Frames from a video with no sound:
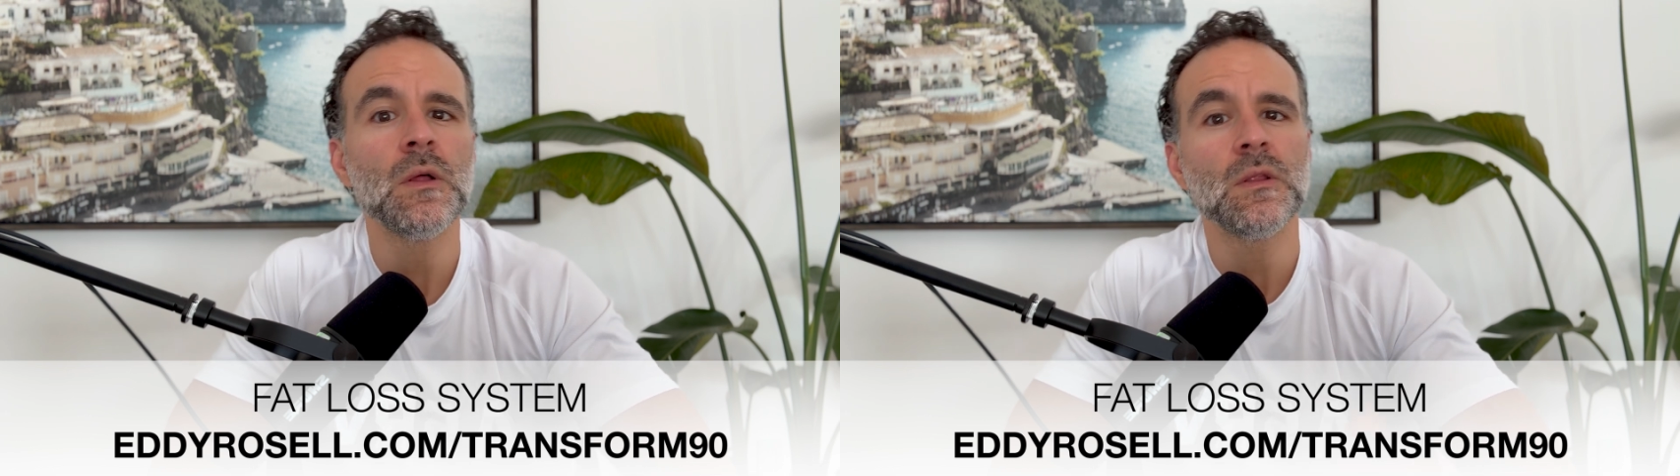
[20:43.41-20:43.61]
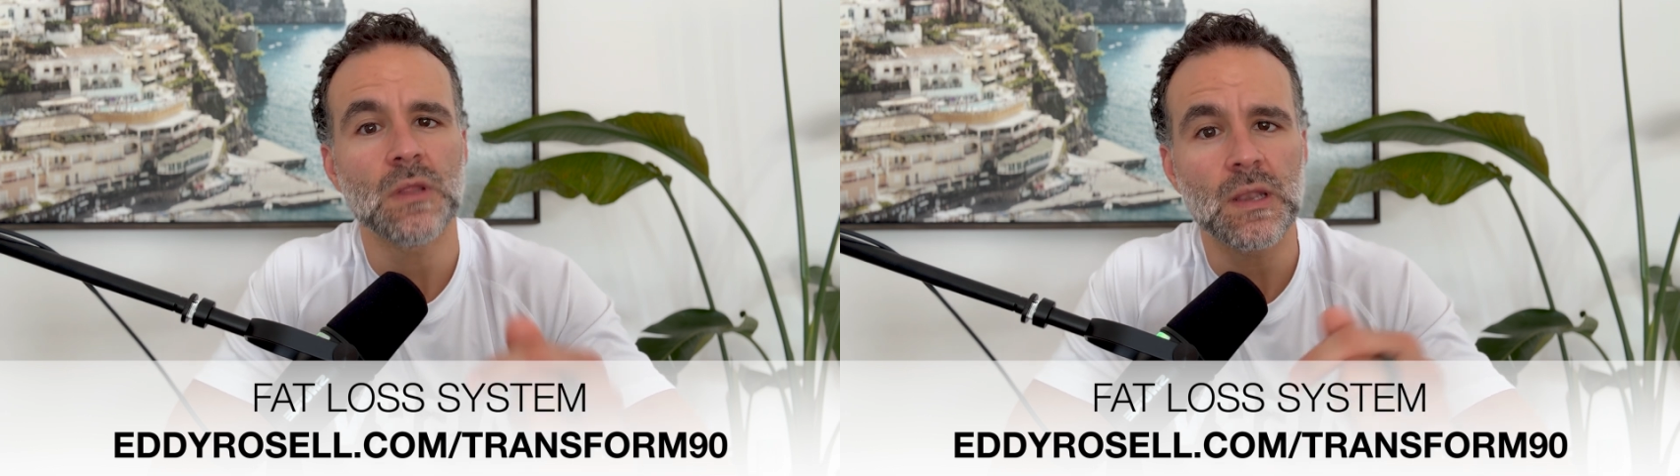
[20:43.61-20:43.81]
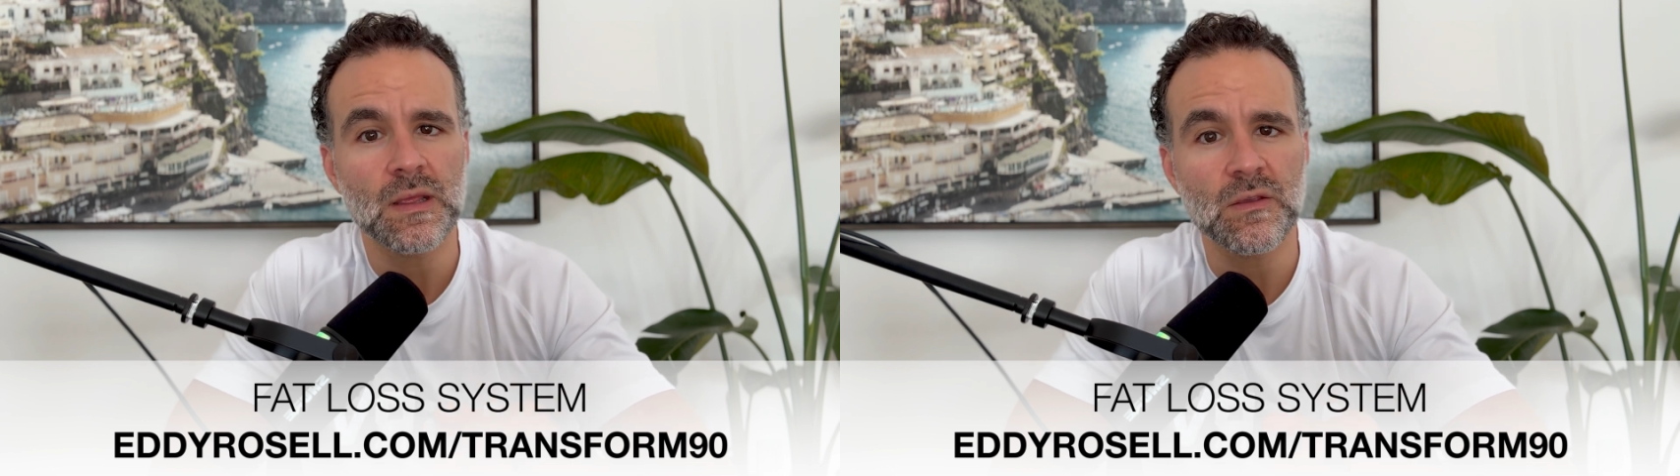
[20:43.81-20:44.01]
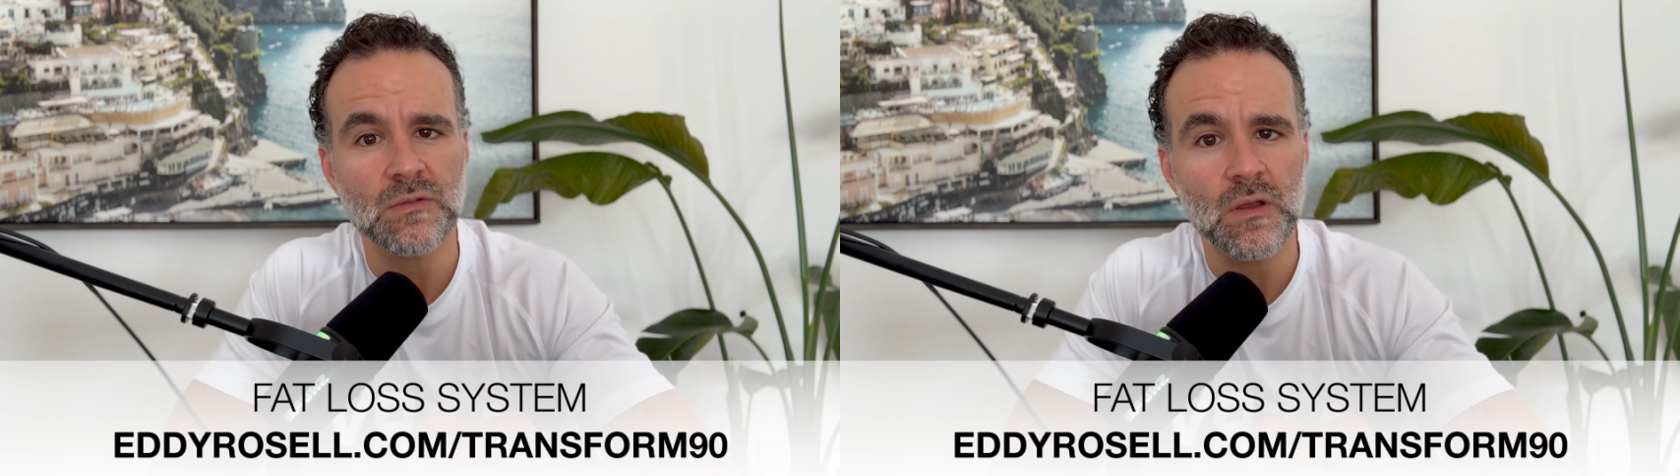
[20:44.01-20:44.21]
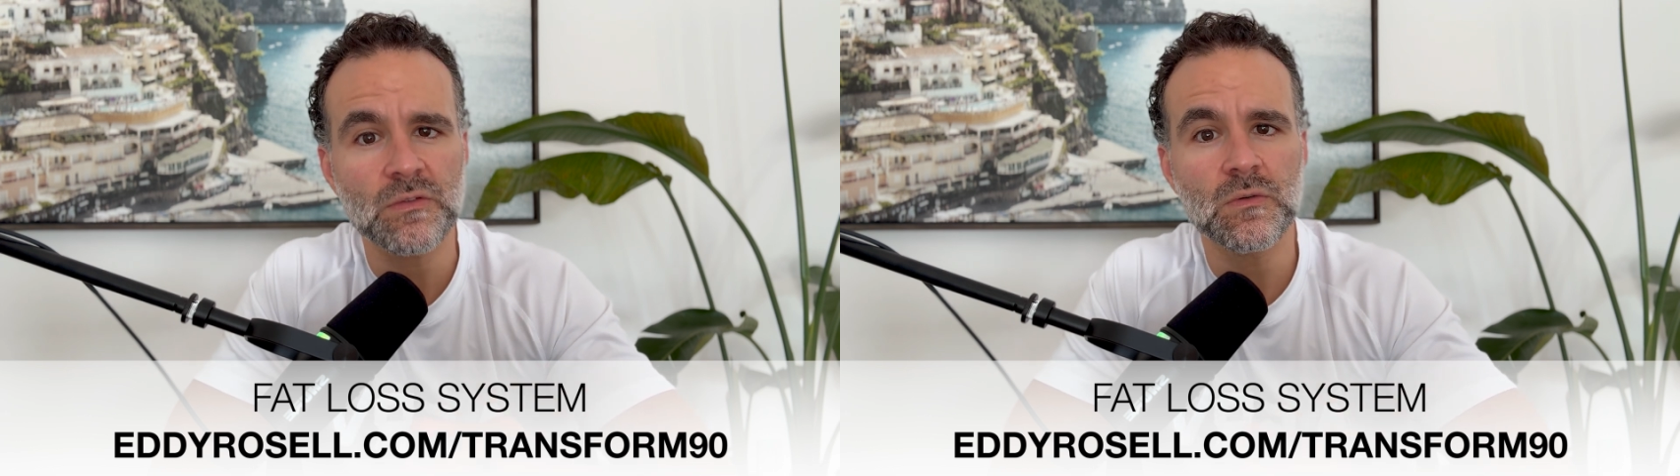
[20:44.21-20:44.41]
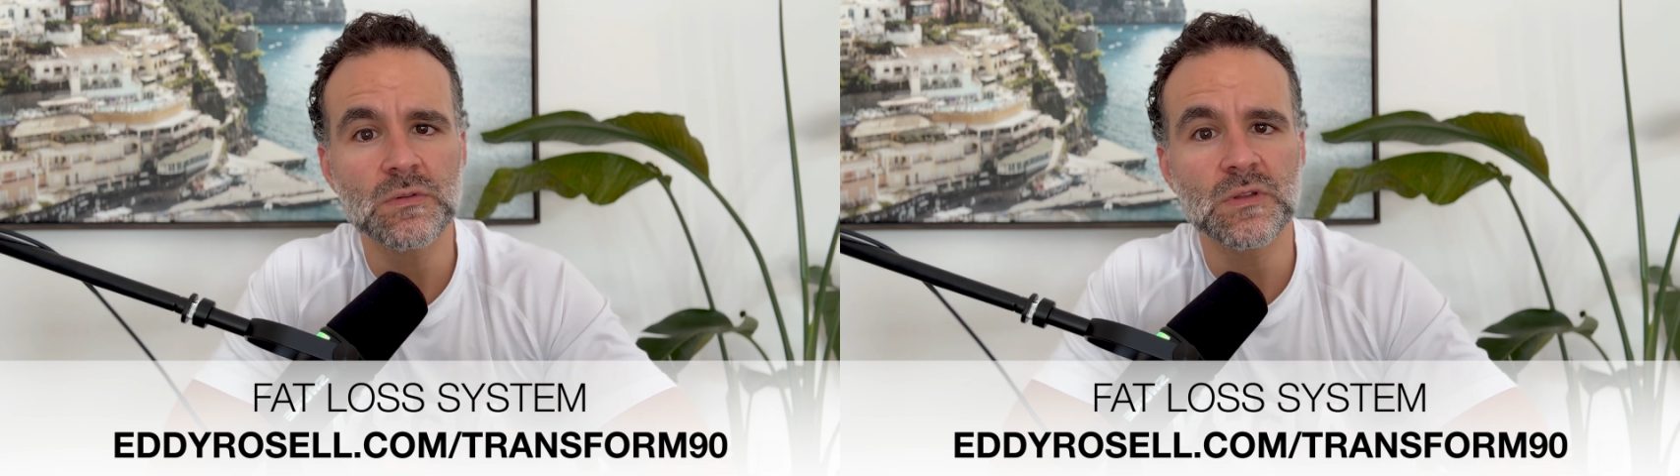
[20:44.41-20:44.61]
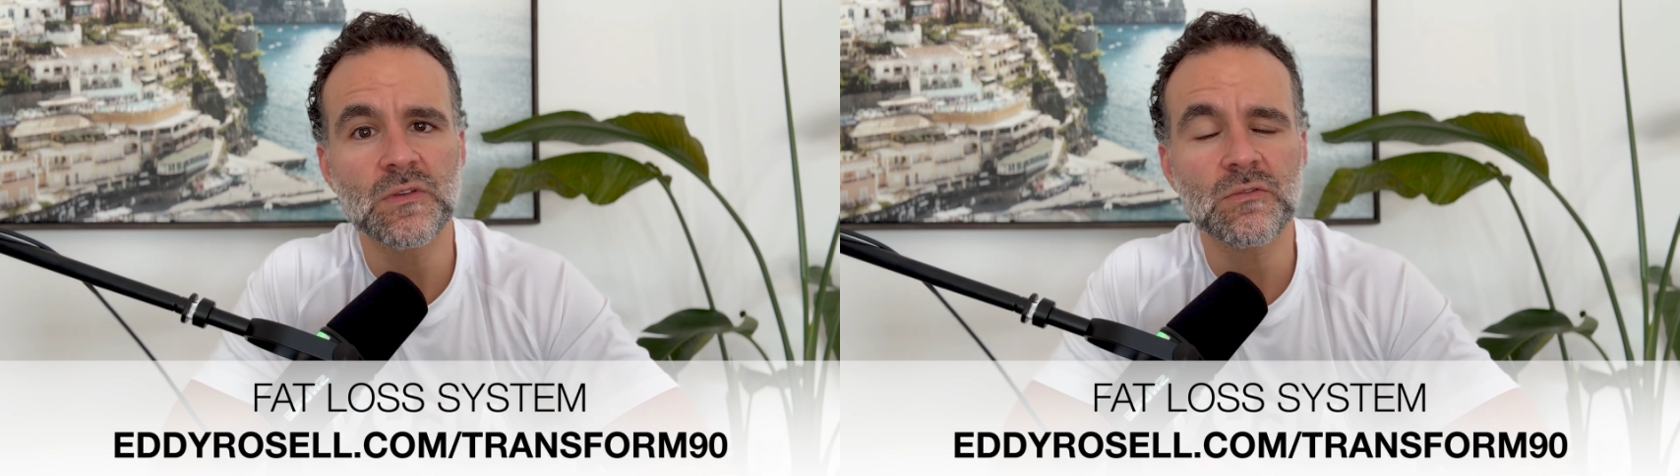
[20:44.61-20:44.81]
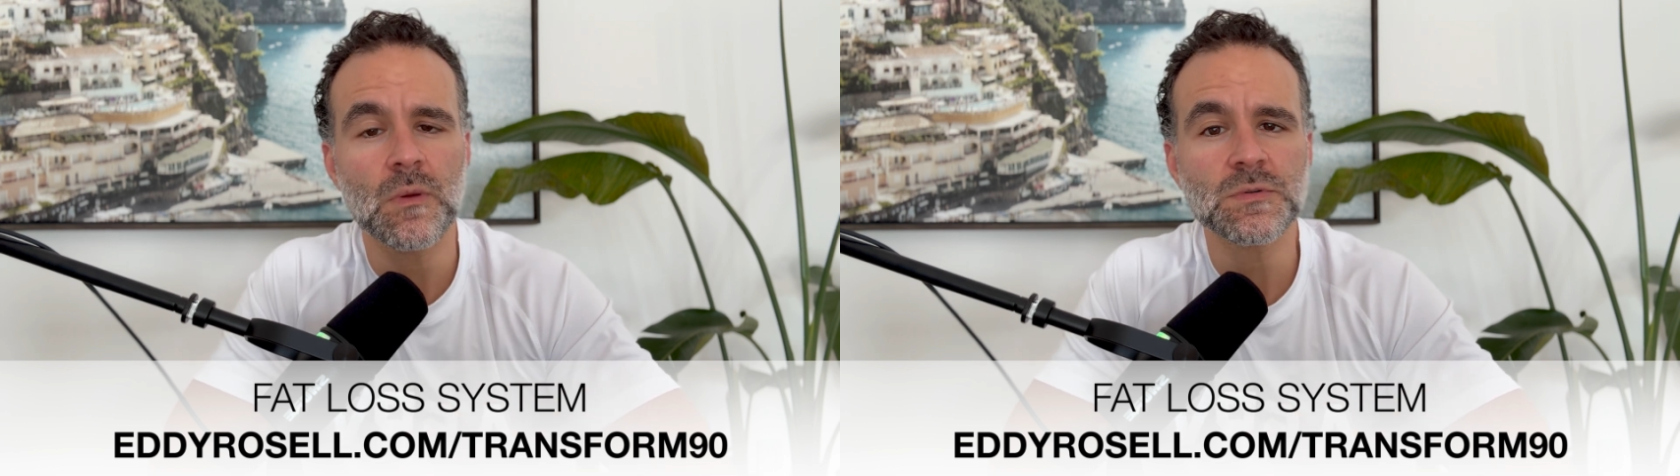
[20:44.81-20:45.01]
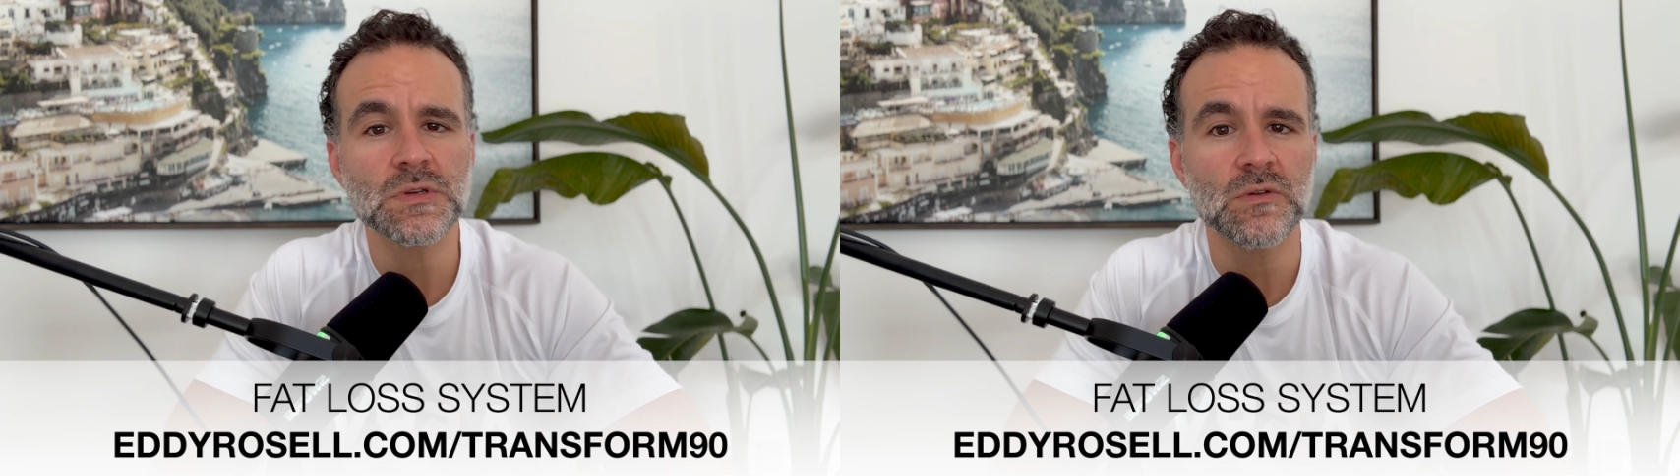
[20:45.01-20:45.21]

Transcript: The link is also in the description.